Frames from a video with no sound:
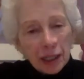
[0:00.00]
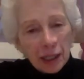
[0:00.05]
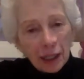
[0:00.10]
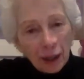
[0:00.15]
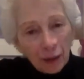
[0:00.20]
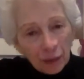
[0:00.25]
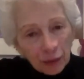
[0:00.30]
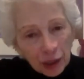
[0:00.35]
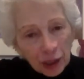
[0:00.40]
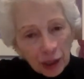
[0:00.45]
the
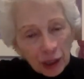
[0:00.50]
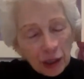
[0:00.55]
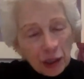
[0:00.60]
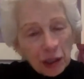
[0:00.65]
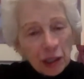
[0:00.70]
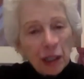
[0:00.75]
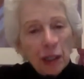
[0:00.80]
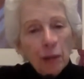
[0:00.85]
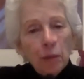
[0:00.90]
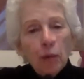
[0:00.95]

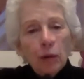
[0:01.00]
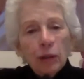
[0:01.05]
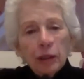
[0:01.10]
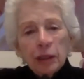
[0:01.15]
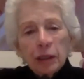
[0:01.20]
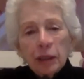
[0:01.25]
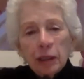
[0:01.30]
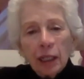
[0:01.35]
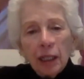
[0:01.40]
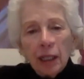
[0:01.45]
FCC
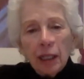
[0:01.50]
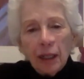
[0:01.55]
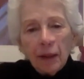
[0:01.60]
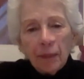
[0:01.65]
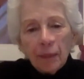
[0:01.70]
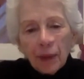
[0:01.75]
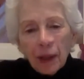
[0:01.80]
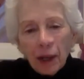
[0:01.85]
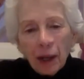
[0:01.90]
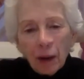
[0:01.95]
was
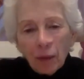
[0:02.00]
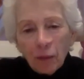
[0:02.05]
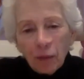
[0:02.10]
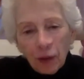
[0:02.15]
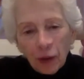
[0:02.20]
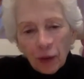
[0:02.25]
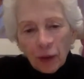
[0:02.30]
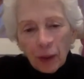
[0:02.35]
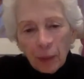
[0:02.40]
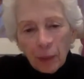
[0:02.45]
a
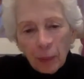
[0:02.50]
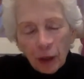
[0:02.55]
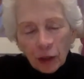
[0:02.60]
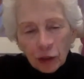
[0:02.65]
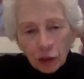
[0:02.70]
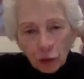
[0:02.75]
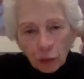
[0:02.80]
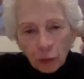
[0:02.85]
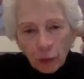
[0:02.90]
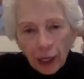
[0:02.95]
very
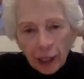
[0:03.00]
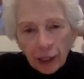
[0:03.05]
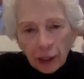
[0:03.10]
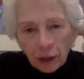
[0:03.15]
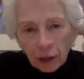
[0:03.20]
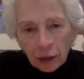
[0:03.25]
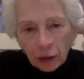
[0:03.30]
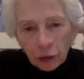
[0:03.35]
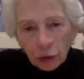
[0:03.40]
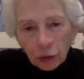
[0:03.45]
much a
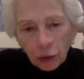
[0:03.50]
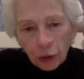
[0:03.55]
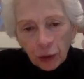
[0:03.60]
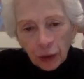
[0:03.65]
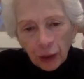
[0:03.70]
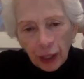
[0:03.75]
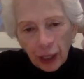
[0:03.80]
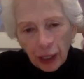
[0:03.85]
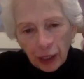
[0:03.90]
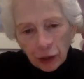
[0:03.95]

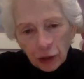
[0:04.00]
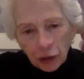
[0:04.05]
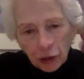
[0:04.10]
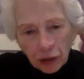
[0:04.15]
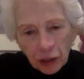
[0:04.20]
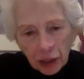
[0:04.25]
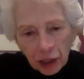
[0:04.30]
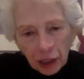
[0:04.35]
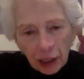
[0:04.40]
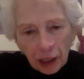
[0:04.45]
regulatory
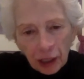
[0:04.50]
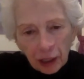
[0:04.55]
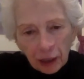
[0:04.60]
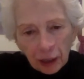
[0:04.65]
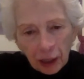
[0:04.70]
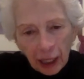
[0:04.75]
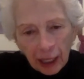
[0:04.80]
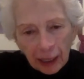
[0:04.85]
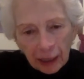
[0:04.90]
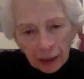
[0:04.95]
agency,
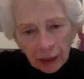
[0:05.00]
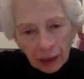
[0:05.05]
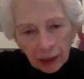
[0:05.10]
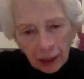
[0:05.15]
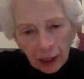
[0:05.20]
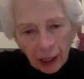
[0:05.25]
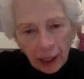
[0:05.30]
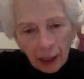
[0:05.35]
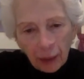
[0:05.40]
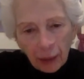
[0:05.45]
unlike
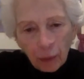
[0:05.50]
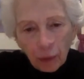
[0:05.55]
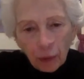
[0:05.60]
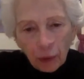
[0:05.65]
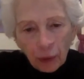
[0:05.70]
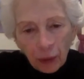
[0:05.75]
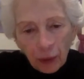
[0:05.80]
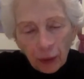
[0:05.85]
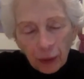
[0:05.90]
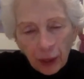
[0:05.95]
today,
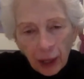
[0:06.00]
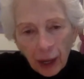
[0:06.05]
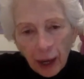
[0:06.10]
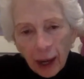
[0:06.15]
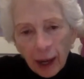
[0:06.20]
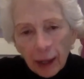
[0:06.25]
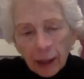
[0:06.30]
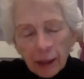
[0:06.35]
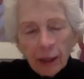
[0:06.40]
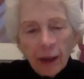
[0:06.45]
where they're
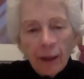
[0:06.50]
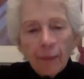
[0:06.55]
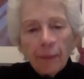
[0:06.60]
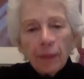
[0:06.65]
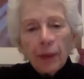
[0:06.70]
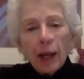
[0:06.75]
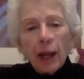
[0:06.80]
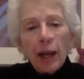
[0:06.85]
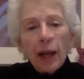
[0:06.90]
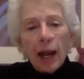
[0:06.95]
not.
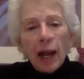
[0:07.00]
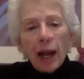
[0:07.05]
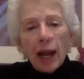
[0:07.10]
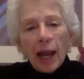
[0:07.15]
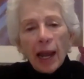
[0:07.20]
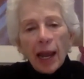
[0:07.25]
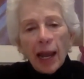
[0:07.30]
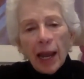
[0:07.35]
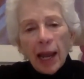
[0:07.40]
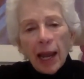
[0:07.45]
Yeah
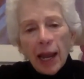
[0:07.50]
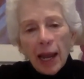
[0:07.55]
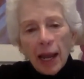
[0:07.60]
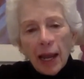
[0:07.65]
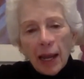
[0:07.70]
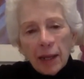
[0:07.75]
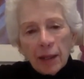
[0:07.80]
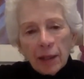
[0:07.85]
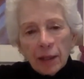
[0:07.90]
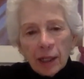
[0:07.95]

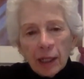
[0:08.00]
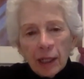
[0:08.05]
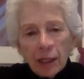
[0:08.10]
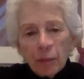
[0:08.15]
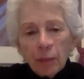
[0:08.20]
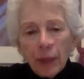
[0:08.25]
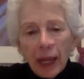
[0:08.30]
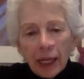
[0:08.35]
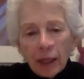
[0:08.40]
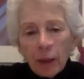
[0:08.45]
and he'd
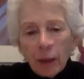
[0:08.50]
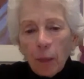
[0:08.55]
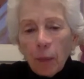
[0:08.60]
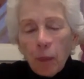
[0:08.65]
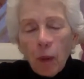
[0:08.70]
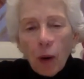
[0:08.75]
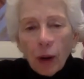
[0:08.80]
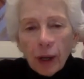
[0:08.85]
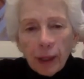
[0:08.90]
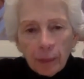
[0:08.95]
make
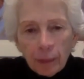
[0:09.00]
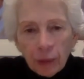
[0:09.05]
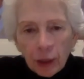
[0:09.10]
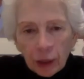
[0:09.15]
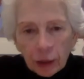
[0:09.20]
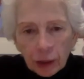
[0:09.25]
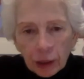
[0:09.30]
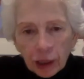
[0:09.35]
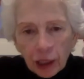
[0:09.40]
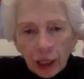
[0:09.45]

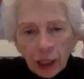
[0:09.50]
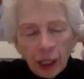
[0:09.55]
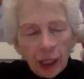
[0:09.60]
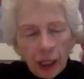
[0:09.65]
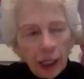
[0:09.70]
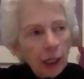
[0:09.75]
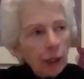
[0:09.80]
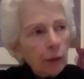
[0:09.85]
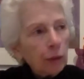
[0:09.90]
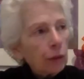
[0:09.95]
appointments.
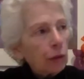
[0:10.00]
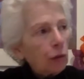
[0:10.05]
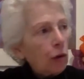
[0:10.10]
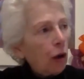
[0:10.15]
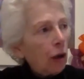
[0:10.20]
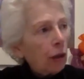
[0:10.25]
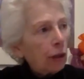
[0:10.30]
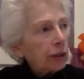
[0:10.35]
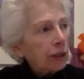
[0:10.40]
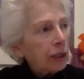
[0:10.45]
He'd
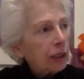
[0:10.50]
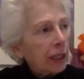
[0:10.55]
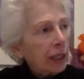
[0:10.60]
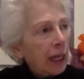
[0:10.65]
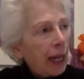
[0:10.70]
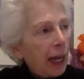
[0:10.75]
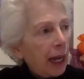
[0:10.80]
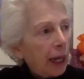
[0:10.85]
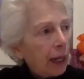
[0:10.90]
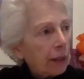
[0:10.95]
call
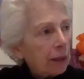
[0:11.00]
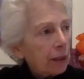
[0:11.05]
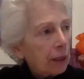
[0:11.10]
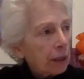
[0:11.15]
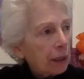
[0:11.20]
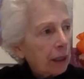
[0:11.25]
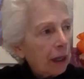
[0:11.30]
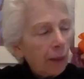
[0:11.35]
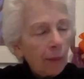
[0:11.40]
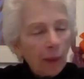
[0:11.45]
Stan to
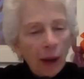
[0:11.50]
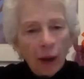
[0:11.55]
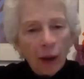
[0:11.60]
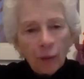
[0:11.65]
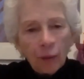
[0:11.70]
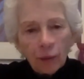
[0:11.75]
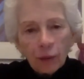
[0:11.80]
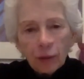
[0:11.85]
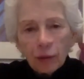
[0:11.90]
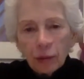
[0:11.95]
come up
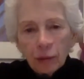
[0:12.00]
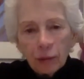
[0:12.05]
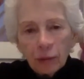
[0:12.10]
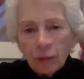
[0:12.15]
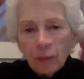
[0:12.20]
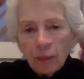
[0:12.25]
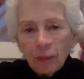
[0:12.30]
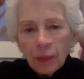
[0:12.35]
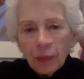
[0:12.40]
to